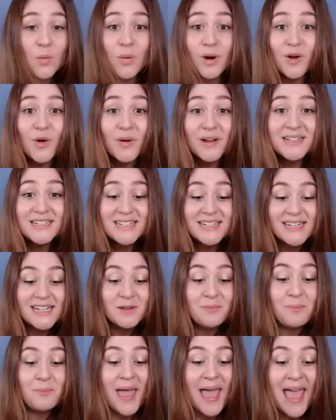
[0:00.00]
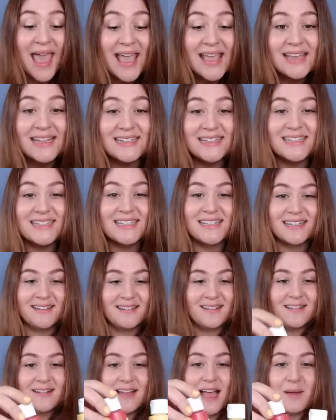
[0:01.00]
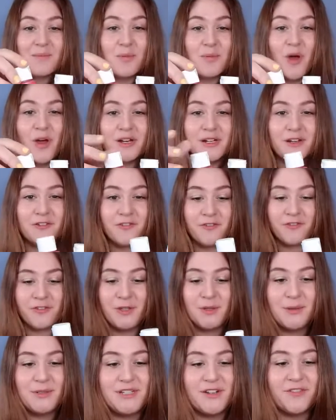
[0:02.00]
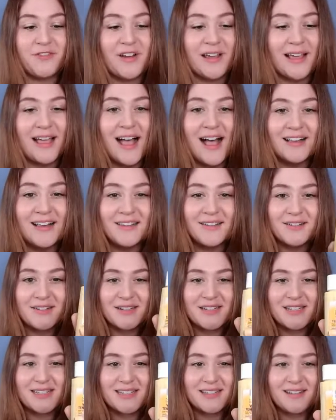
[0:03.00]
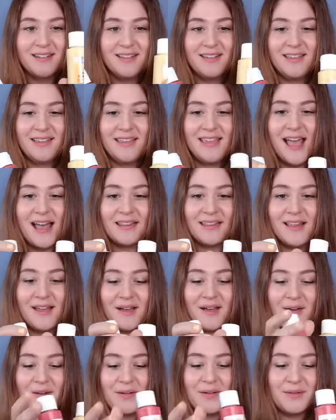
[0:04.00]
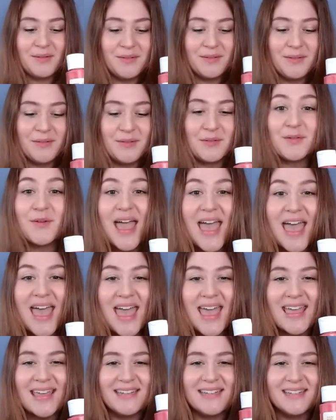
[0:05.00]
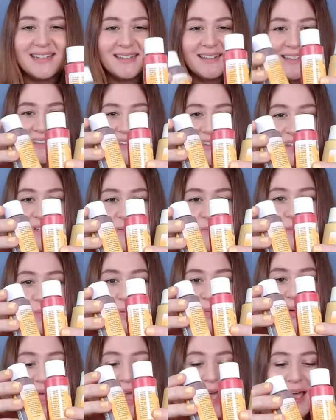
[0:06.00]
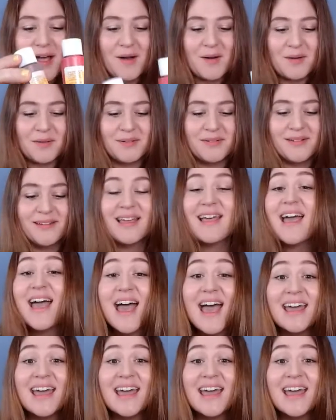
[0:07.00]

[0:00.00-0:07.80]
We're going to need paint. I brought in a few different colors, yellow, red, brown.